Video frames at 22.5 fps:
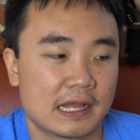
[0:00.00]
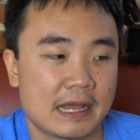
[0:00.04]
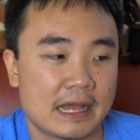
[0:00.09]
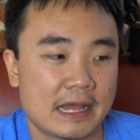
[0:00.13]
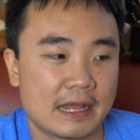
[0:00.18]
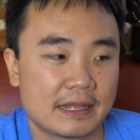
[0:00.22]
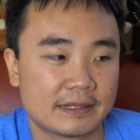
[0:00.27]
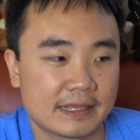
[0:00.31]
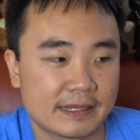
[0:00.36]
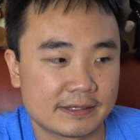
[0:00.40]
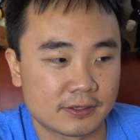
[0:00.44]

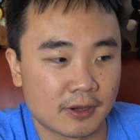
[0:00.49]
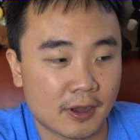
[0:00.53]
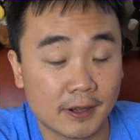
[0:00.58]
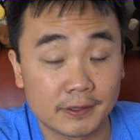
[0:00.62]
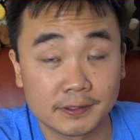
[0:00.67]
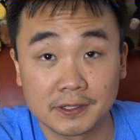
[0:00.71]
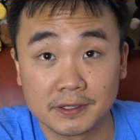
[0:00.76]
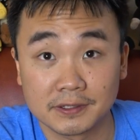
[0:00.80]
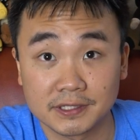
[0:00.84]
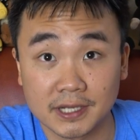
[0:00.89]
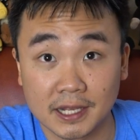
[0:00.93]
uh, they
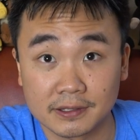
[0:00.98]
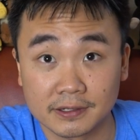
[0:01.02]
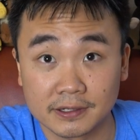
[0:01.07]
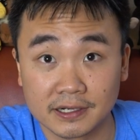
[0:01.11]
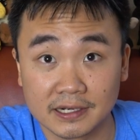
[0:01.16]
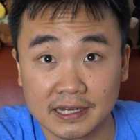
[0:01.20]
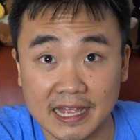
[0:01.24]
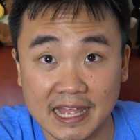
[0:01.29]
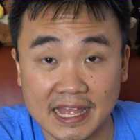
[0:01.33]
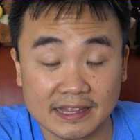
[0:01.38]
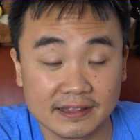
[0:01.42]
talk to each
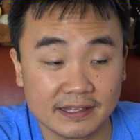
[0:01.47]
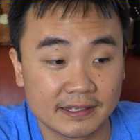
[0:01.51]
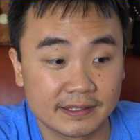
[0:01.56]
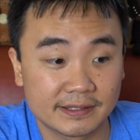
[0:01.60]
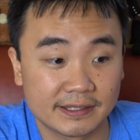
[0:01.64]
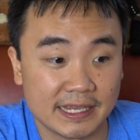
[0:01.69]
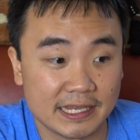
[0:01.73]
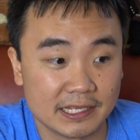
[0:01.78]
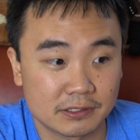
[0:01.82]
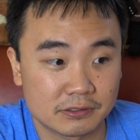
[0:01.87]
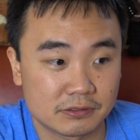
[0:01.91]
other and then
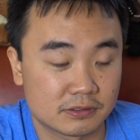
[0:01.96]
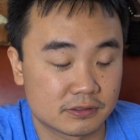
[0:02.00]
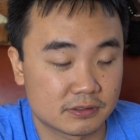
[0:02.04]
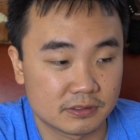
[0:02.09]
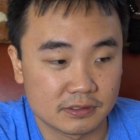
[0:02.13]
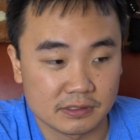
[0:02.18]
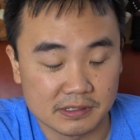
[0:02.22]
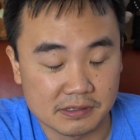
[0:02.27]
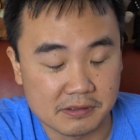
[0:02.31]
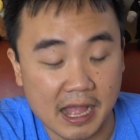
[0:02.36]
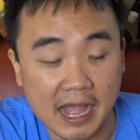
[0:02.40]
they,
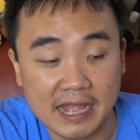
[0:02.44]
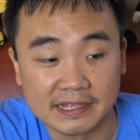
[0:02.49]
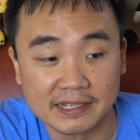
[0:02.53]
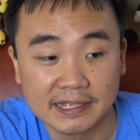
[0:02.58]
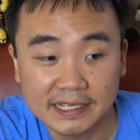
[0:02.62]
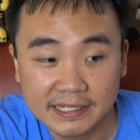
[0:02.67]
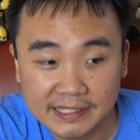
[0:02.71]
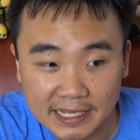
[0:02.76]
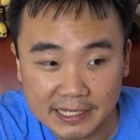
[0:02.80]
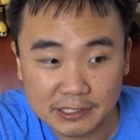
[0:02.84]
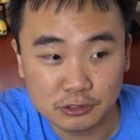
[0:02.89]
I
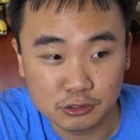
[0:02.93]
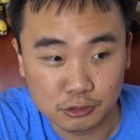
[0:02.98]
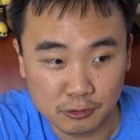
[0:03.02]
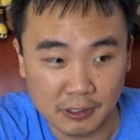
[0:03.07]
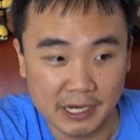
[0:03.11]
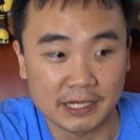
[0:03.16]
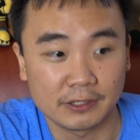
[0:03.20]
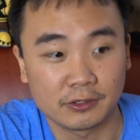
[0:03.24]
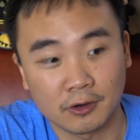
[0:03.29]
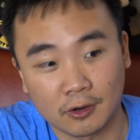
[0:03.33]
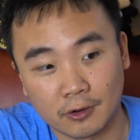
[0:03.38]
think they
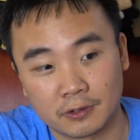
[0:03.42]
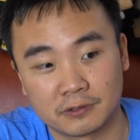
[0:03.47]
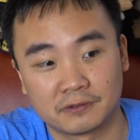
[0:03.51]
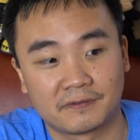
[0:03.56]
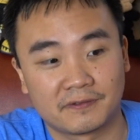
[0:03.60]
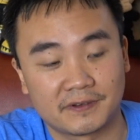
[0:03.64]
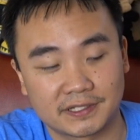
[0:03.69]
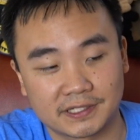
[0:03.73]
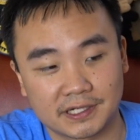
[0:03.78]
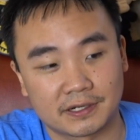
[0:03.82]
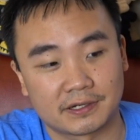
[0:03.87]
trade cards
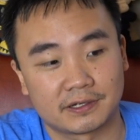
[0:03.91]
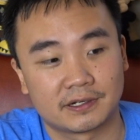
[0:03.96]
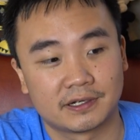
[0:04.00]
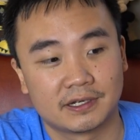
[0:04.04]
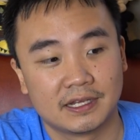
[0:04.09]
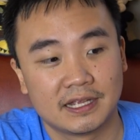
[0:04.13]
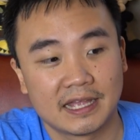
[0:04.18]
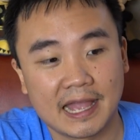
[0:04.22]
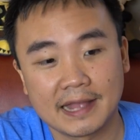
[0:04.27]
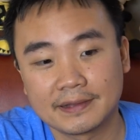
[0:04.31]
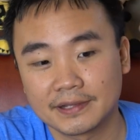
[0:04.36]
with each other.
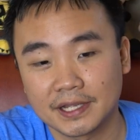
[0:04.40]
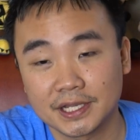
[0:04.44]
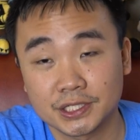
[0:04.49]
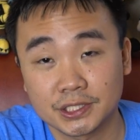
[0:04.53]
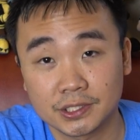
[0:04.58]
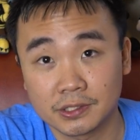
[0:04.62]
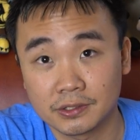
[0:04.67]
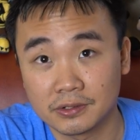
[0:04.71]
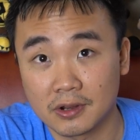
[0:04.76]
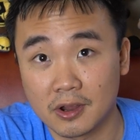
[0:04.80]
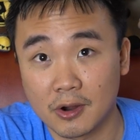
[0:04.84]
And they
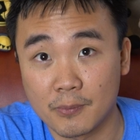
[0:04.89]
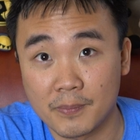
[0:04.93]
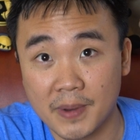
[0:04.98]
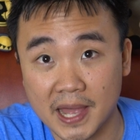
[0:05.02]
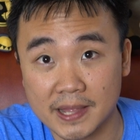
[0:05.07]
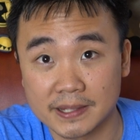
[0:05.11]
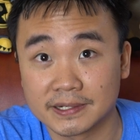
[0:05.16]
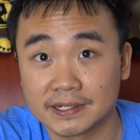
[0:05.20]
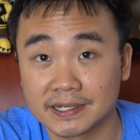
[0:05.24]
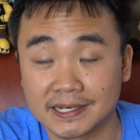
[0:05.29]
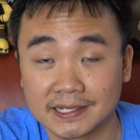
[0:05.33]
should know
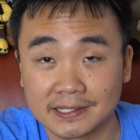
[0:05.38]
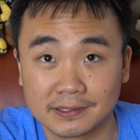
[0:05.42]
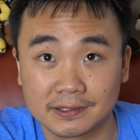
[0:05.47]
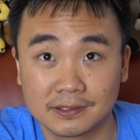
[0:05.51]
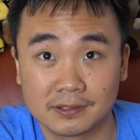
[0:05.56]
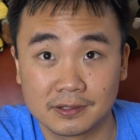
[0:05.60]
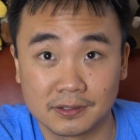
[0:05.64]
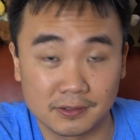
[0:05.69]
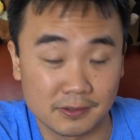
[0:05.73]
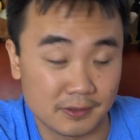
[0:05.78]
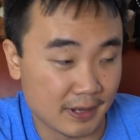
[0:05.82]
better than
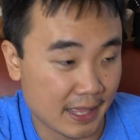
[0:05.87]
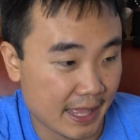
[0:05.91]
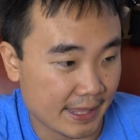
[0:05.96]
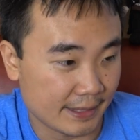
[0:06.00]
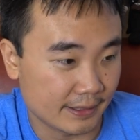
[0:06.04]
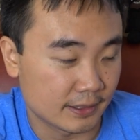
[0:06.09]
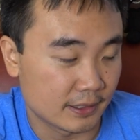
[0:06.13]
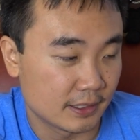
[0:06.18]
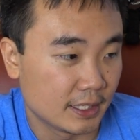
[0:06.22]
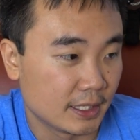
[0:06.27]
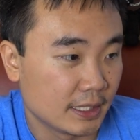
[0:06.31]
to do that.
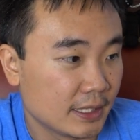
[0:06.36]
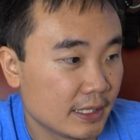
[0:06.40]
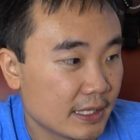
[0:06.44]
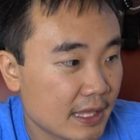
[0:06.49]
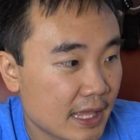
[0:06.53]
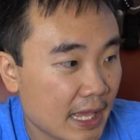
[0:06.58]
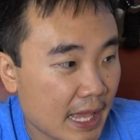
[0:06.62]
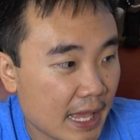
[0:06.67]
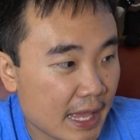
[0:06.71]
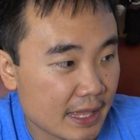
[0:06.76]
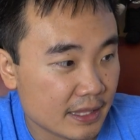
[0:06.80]

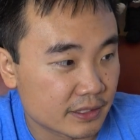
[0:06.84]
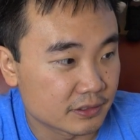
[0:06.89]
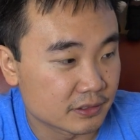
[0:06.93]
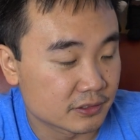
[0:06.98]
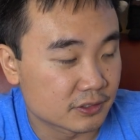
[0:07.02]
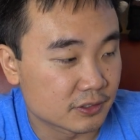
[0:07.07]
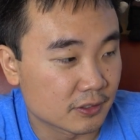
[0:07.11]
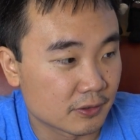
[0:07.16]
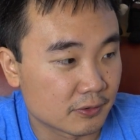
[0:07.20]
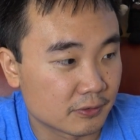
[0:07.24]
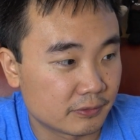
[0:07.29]
And
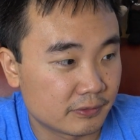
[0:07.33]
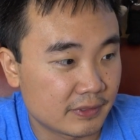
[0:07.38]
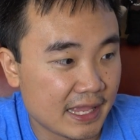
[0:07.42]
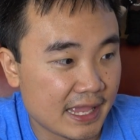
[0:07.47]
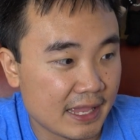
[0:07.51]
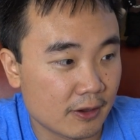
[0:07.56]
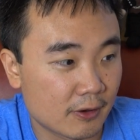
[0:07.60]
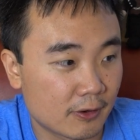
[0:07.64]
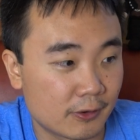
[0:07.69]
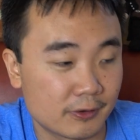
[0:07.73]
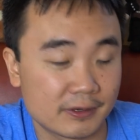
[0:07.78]
so
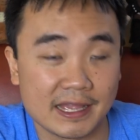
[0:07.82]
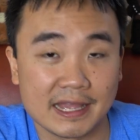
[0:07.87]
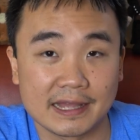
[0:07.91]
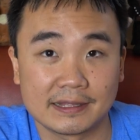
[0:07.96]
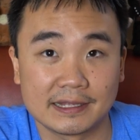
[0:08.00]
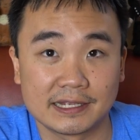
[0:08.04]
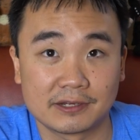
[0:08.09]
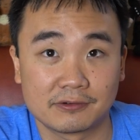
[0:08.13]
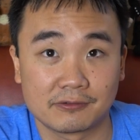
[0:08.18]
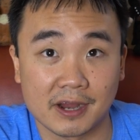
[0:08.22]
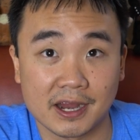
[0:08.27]
they all get
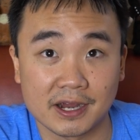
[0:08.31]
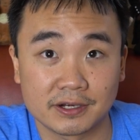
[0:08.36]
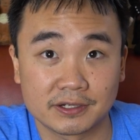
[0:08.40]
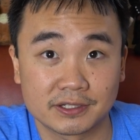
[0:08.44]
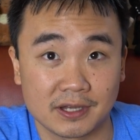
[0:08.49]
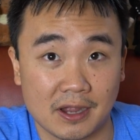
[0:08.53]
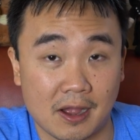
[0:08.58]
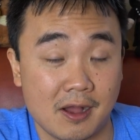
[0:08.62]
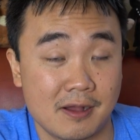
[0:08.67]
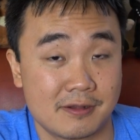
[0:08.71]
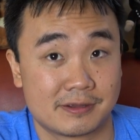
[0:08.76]
like rares
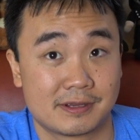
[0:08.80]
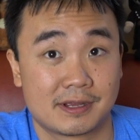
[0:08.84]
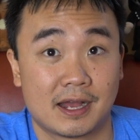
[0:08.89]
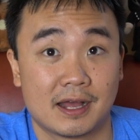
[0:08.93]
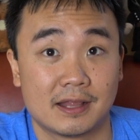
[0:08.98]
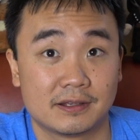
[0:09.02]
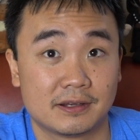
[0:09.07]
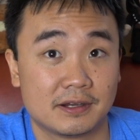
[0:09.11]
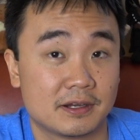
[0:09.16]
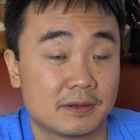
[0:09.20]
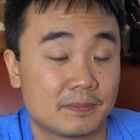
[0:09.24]
on
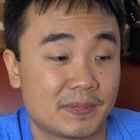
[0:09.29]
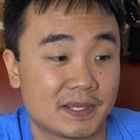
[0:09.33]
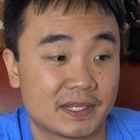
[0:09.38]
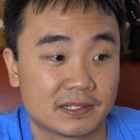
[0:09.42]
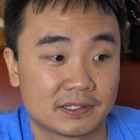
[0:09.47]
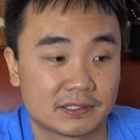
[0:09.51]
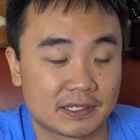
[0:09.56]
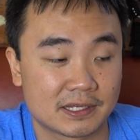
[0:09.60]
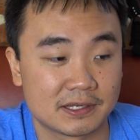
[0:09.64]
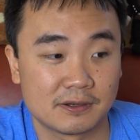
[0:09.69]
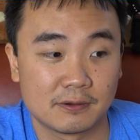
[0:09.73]
color
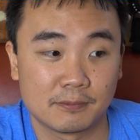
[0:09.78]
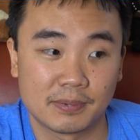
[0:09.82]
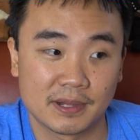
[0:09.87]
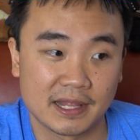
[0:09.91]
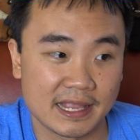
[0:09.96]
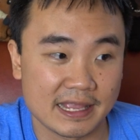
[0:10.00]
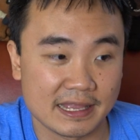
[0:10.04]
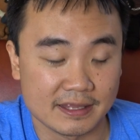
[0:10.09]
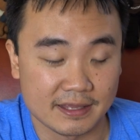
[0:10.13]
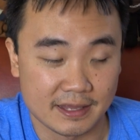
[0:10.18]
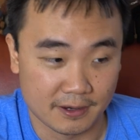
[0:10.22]
because then you
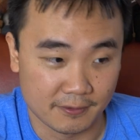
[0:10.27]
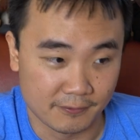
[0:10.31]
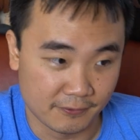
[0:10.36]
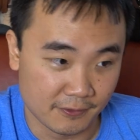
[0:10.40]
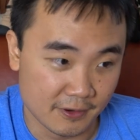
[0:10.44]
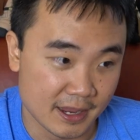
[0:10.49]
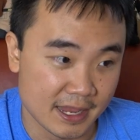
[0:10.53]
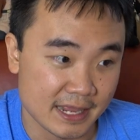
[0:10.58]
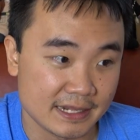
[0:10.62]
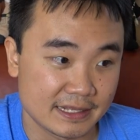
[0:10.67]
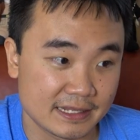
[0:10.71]
play their
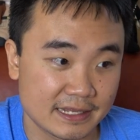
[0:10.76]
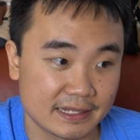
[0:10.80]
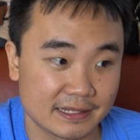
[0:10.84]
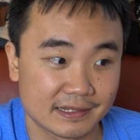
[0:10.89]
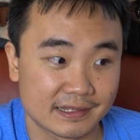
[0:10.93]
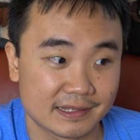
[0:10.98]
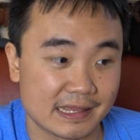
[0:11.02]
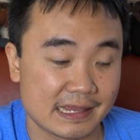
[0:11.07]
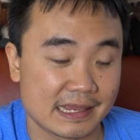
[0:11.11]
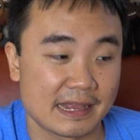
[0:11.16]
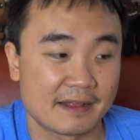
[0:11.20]
friend
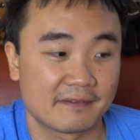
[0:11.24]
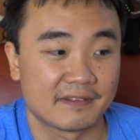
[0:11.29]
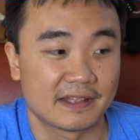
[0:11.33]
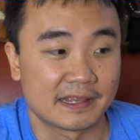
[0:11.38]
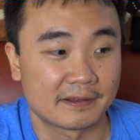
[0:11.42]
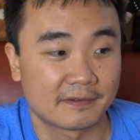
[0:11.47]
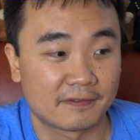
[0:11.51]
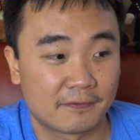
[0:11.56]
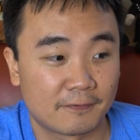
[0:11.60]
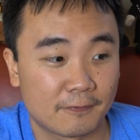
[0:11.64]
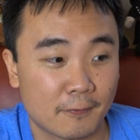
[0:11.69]
and they have
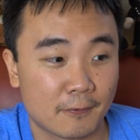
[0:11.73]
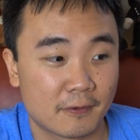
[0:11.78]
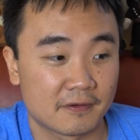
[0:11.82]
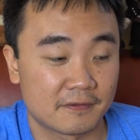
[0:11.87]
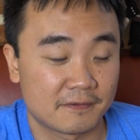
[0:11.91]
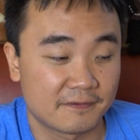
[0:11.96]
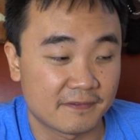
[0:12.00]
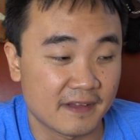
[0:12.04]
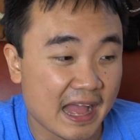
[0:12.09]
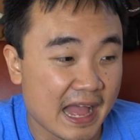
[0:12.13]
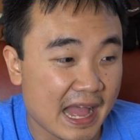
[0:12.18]
like four or
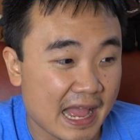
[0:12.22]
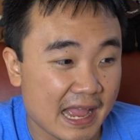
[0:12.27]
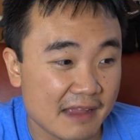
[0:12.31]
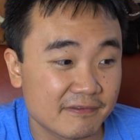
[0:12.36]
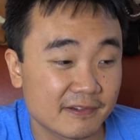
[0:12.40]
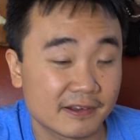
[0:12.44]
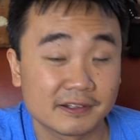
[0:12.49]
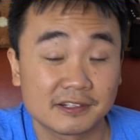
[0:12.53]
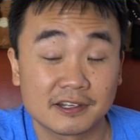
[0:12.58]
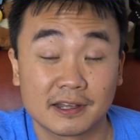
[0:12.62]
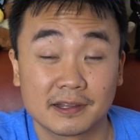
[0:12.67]

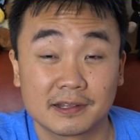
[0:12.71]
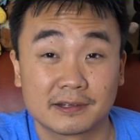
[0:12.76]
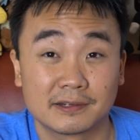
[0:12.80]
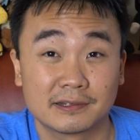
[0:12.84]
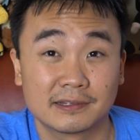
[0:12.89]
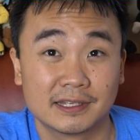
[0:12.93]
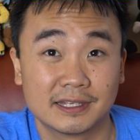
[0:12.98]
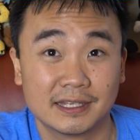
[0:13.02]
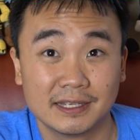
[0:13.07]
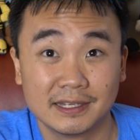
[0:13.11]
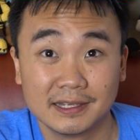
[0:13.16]
five on
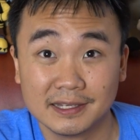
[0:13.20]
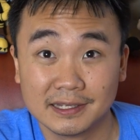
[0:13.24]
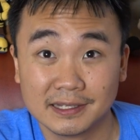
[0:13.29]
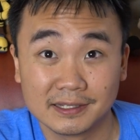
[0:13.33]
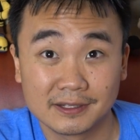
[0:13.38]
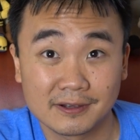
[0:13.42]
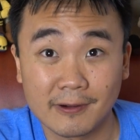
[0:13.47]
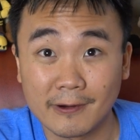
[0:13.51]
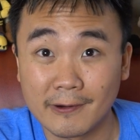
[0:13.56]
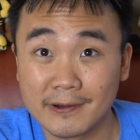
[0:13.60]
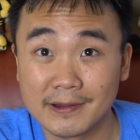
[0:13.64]
color
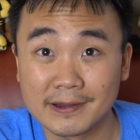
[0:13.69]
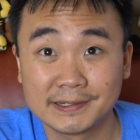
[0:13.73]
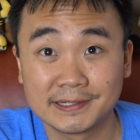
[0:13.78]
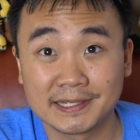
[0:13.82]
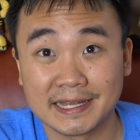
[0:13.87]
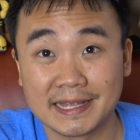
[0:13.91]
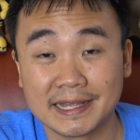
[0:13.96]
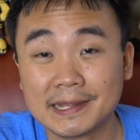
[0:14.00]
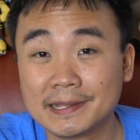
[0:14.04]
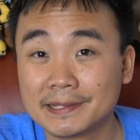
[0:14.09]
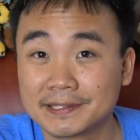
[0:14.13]
cards
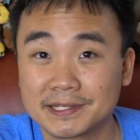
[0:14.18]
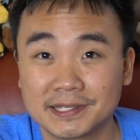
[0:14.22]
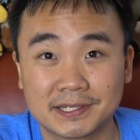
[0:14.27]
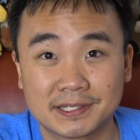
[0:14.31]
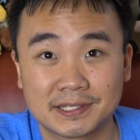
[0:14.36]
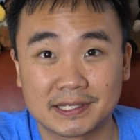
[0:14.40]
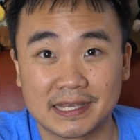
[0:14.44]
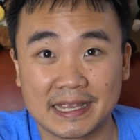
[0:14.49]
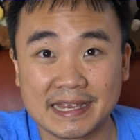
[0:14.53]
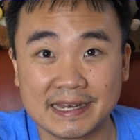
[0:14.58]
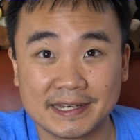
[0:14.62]
and it's
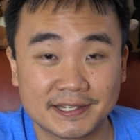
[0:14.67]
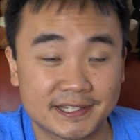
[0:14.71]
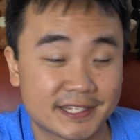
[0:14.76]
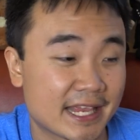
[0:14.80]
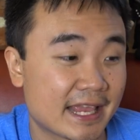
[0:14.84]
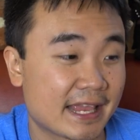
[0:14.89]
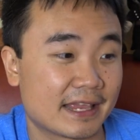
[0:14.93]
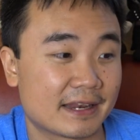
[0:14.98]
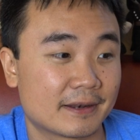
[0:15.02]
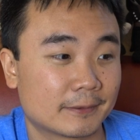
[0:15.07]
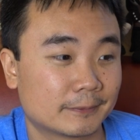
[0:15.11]
just
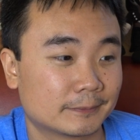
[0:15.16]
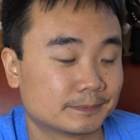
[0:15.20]
insane.